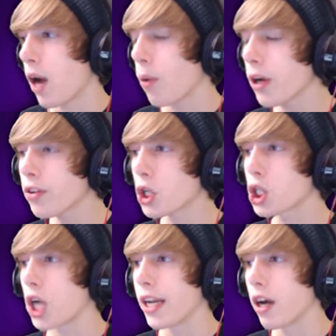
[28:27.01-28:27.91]
I want to start
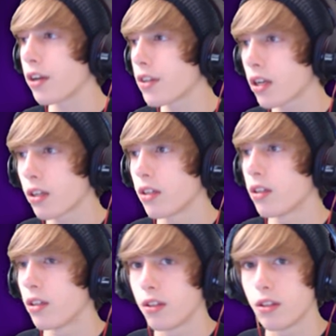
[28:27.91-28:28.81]
shiny hunting
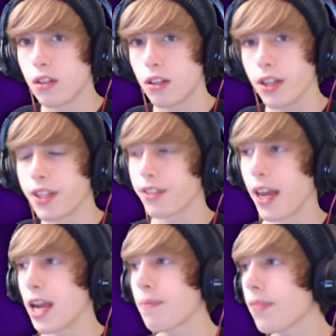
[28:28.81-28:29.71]
in this
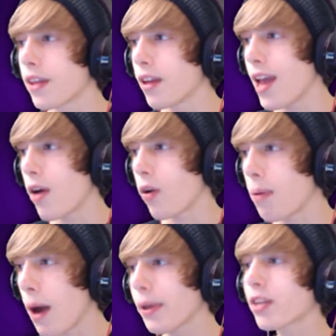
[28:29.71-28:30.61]
game, and we're
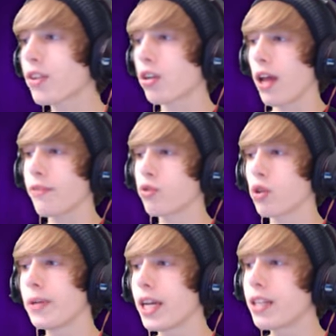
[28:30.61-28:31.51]
probably going to start live
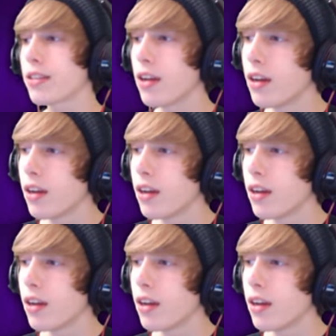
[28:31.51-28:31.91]
streaming it.